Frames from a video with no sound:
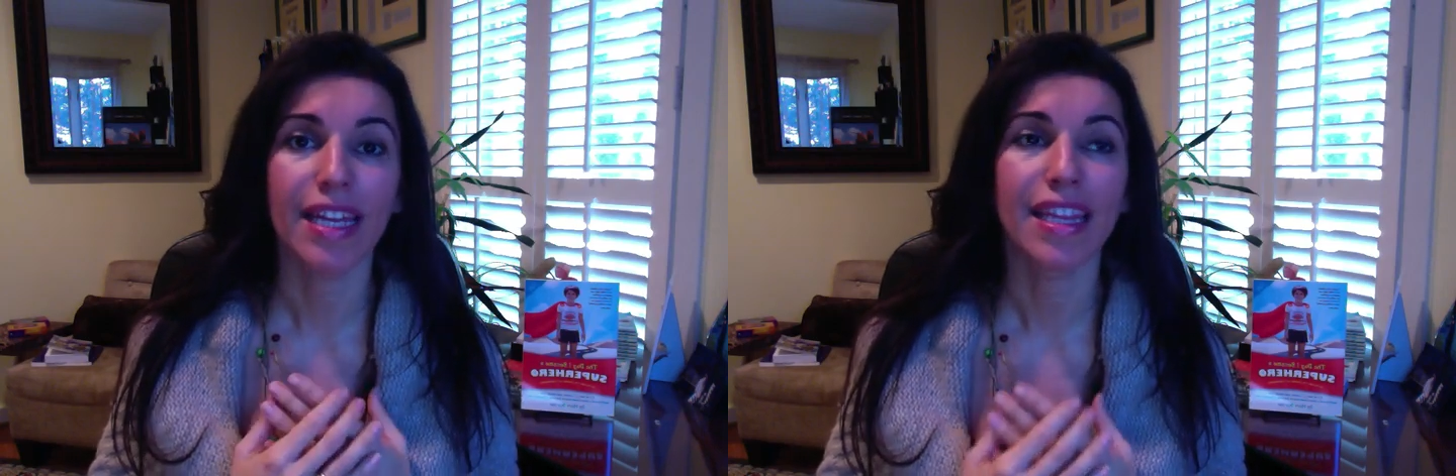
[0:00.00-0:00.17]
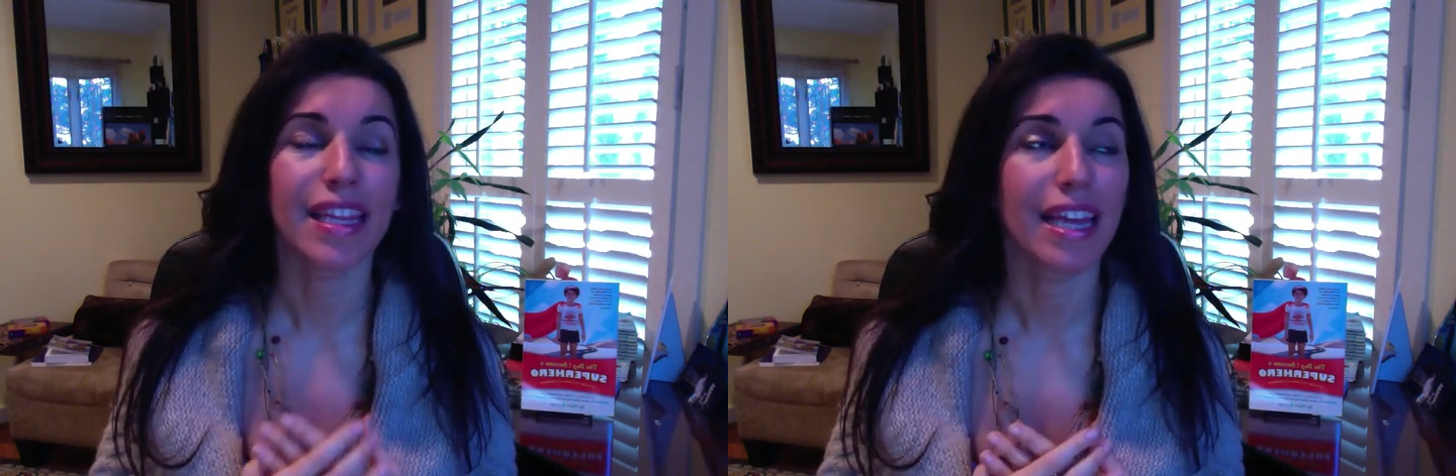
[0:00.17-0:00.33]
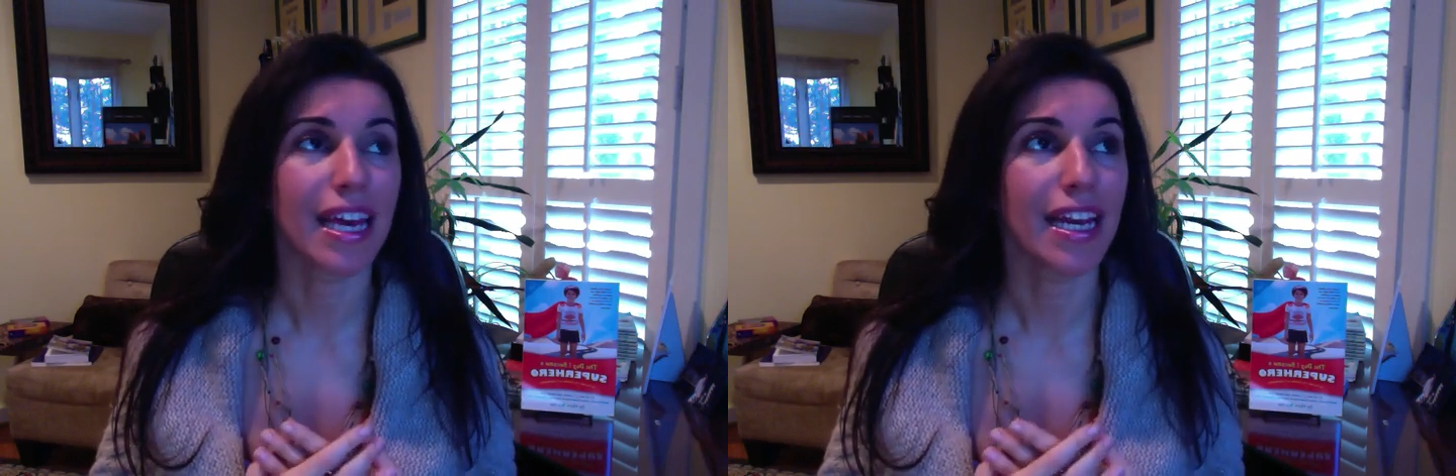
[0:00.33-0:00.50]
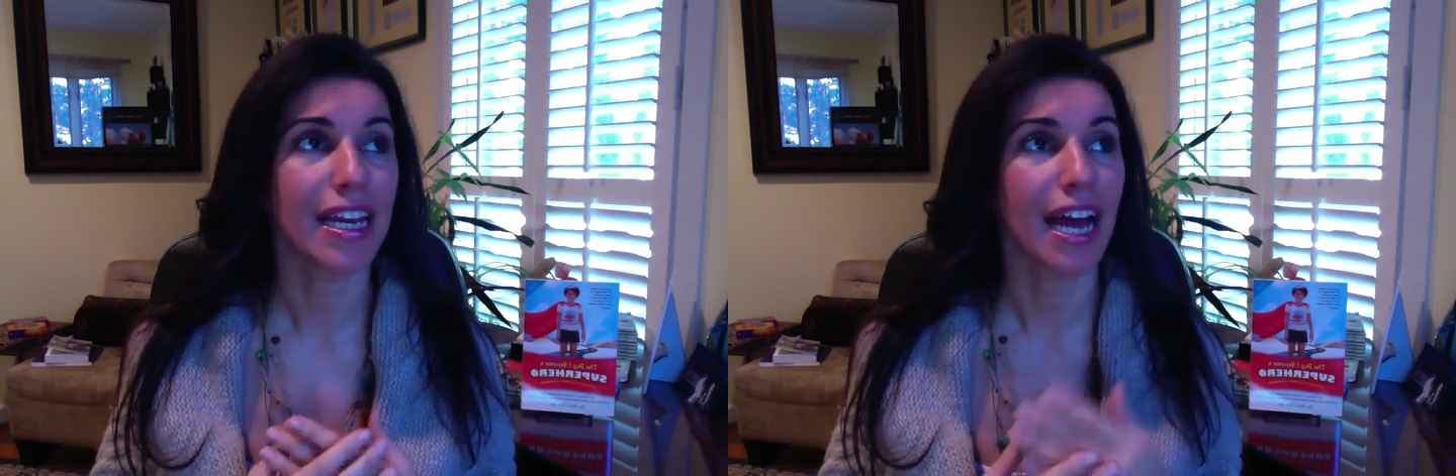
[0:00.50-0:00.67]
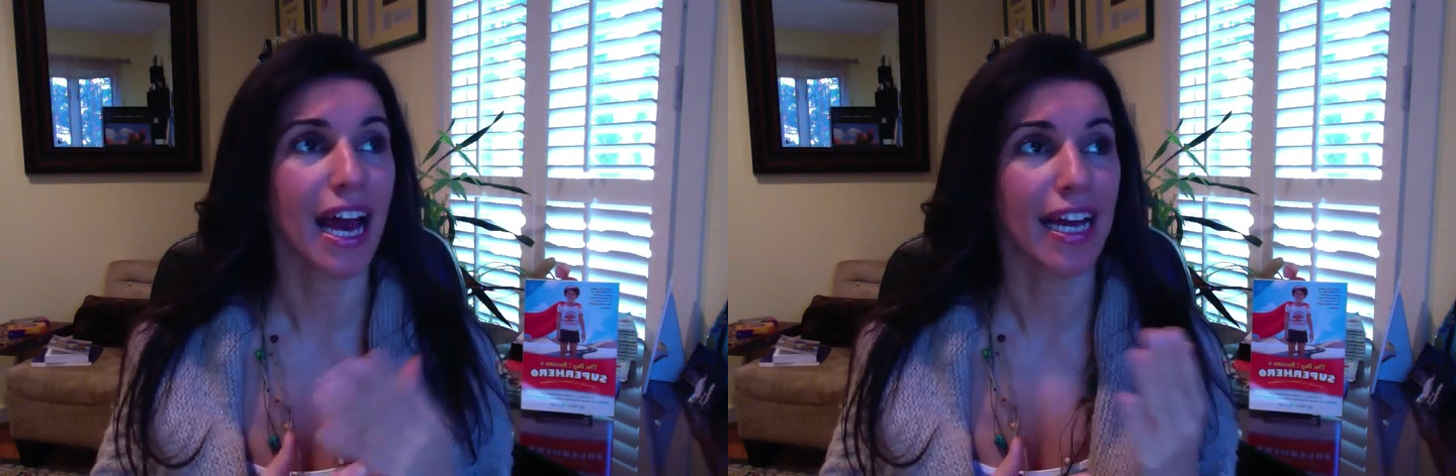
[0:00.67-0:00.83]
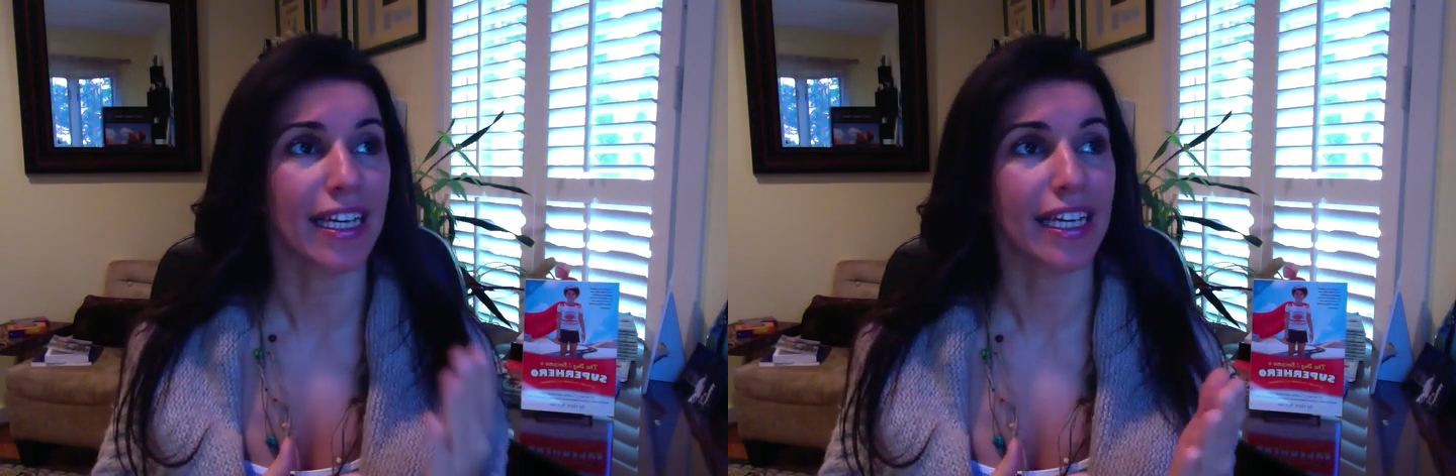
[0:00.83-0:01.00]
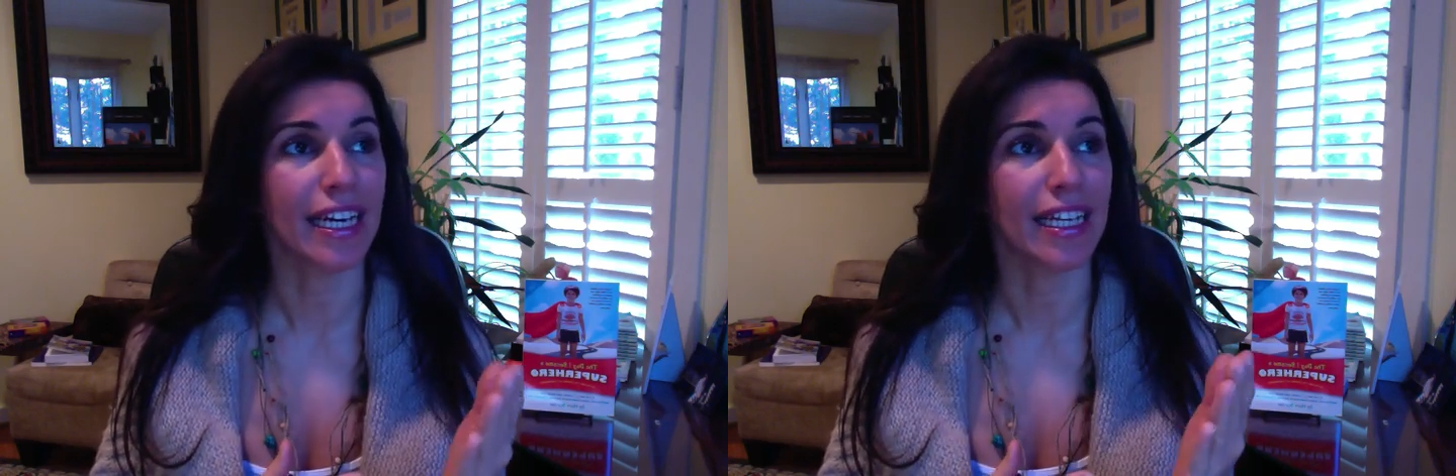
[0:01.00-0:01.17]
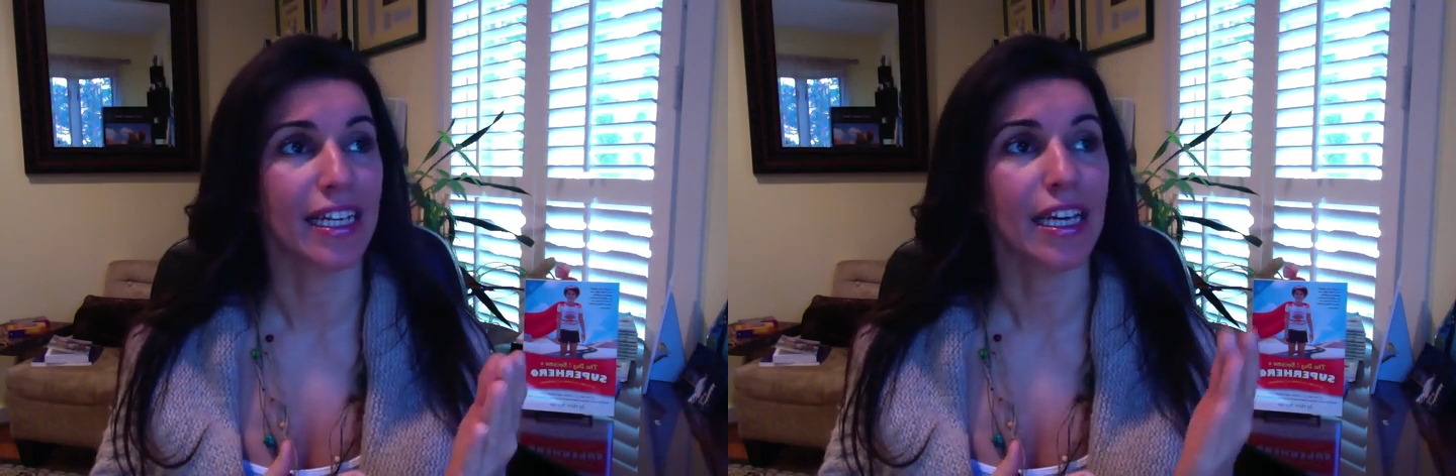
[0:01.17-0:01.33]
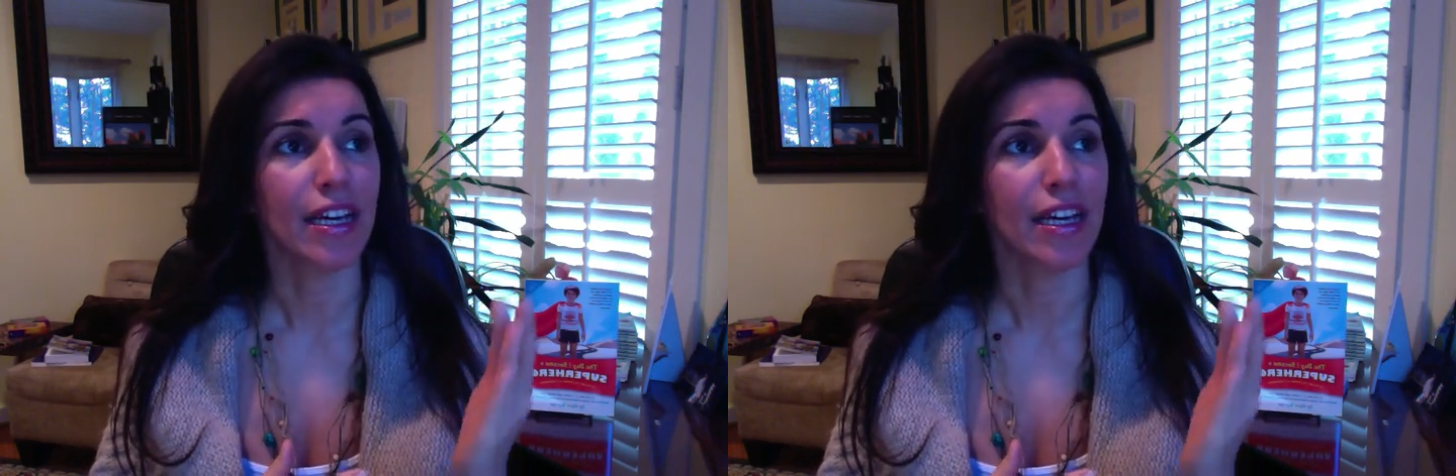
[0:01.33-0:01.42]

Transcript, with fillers: Then I can